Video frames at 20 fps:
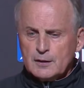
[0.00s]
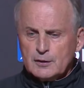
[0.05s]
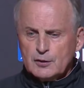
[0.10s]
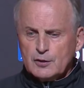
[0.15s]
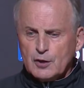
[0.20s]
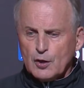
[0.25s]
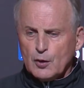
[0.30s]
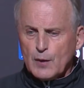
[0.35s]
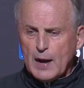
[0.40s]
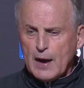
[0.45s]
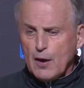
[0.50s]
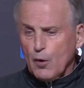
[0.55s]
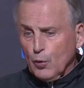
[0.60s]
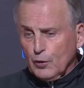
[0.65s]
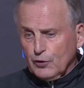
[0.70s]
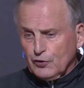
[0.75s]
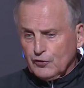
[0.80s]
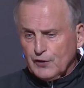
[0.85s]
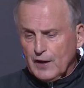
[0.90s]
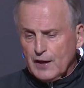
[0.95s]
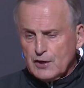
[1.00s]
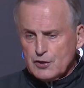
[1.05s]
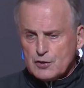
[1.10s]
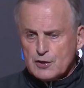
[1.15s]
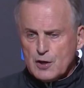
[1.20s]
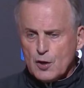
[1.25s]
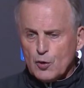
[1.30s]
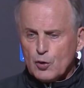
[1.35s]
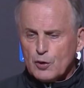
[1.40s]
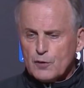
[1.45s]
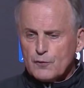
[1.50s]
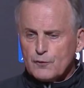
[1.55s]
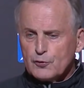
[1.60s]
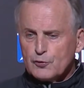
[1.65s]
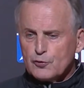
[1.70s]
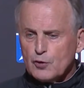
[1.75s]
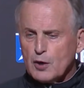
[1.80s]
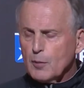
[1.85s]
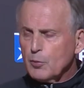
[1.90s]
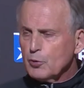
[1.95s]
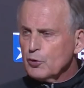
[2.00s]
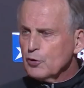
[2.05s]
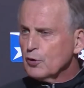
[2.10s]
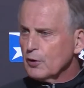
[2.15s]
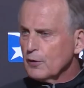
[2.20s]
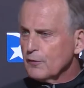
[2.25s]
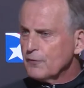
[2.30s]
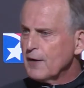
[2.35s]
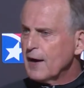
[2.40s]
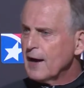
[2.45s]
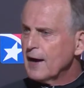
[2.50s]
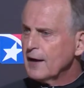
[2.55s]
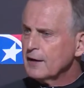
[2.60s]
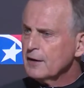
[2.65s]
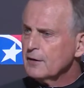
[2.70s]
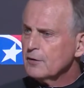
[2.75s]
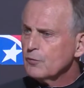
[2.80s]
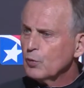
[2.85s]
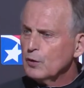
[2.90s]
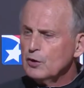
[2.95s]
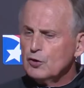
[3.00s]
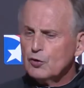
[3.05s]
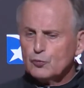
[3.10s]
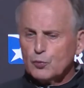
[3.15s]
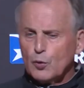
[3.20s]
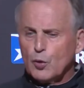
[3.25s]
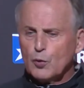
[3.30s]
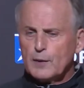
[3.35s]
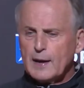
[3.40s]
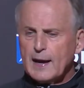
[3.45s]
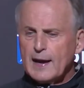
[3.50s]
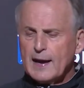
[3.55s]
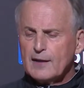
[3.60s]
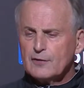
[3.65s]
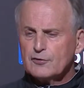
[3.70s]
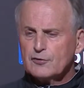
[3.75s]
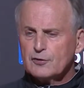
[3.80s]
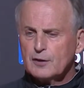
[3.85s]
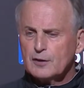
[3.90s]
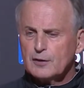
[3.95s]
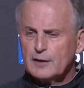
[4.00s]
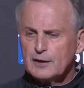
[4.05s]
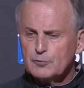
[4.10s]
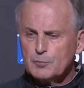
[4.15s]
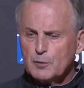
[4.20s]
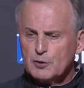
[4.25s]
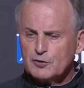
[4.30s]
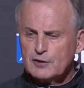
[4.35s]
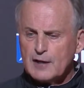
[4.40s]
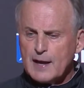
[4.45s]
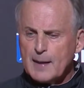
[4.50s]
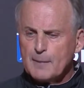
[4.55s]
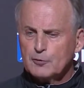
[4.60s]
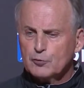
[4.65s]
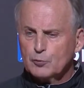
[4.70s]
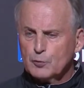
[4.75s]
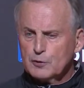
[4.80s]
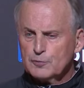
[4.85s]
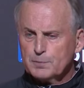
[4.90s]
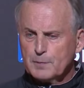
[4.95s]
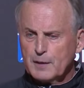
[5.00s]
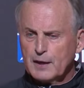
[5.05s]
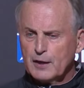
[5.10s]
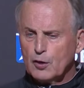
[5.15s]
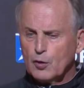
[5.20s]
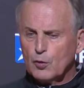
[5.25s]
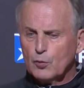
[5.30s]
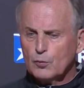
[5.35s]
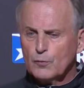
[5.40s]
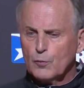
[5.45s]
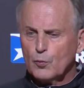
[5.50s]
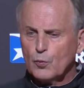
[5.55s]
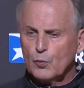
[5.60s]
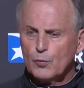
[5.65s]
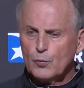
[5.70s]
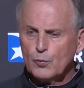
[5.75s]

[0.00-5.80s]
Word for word: you know, I always say you go looking for trouble, you're going to find it. We just want guys to, as much time as we spend on